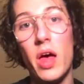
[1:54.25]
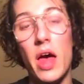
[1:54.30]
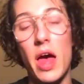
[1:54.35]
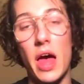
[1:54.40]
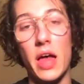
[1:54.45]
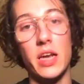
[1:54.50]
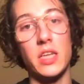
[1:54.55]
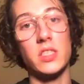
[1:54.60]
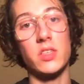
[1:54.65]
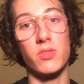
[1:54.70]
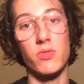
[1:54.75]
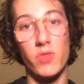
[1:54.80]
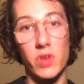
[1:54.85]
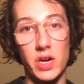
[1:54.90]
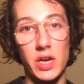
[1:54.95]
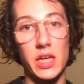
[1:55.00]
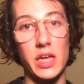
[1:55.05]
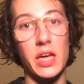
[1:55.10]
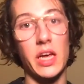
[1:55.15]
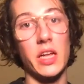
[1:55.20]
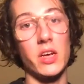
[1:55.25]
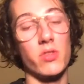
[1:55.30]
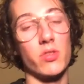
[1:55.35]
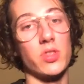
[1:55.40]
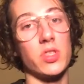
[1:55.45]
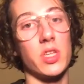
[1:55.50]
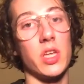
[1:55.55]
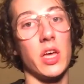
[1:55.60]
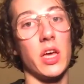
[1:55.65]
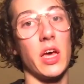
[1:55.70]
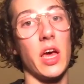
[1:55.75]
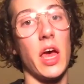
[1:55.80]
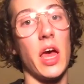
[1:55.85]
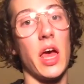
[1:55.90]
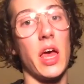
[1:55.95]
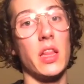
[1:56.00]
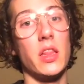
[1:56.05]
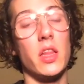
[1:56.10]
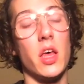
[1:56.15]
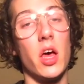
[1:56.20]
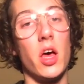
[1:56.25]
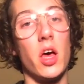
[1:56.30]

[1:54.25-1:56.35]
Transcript: And that's a really interesting and